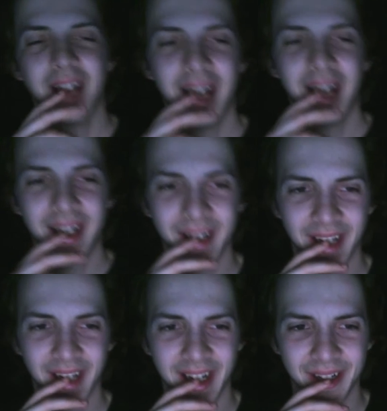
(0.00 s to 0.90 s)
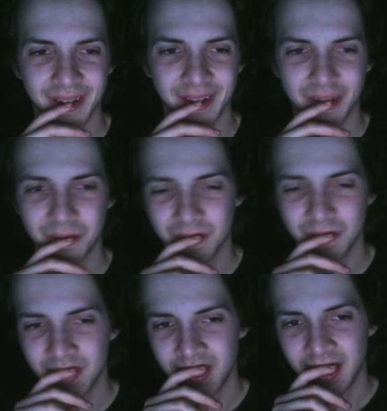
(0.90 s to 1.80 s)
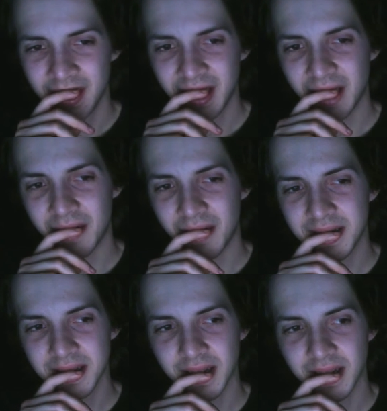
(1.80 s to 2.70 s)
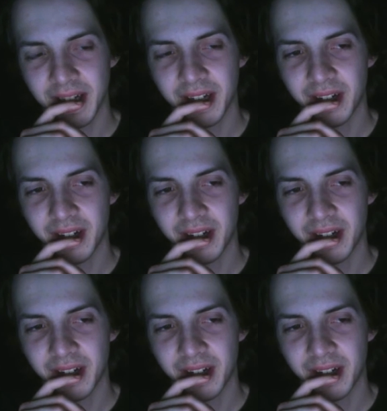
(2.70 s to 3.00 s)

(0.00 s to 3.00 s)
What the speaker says: I don't know. I wanted to like it.